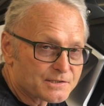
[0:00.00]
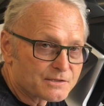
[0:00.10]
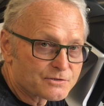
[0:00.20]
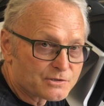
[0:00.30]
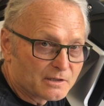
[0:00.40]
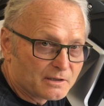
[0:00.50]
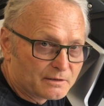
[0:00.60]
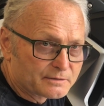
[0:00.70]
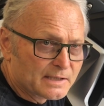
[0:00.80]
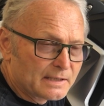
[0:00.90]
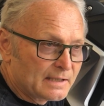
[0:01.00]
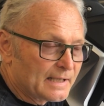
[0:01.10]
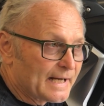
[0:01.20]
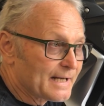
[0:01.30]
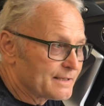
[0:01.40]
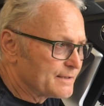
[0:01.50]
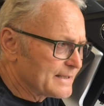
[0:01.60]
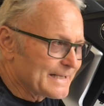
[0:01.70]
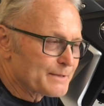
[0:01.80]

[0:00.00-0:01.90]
installed. And